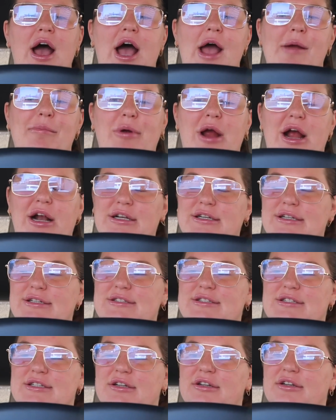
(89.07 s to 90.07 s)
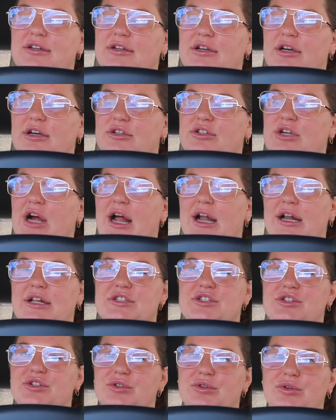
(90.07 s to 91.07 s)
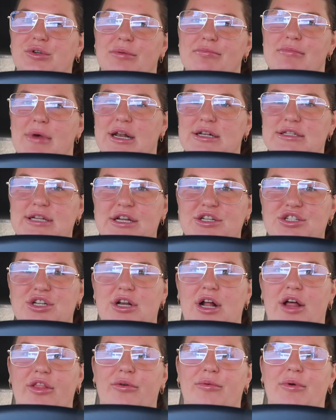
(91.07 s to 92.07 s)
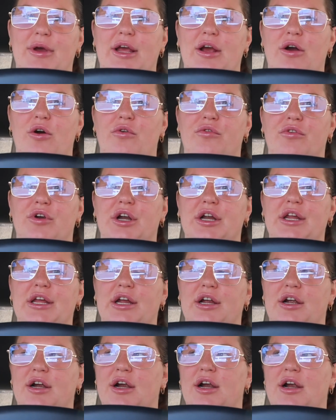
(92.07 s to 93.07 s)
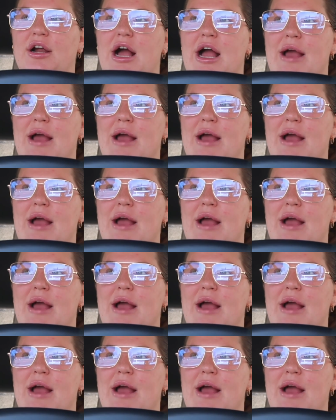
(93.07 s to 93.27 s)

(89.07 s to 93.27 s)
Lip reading: I practiced a gratitude meditation on the way over here.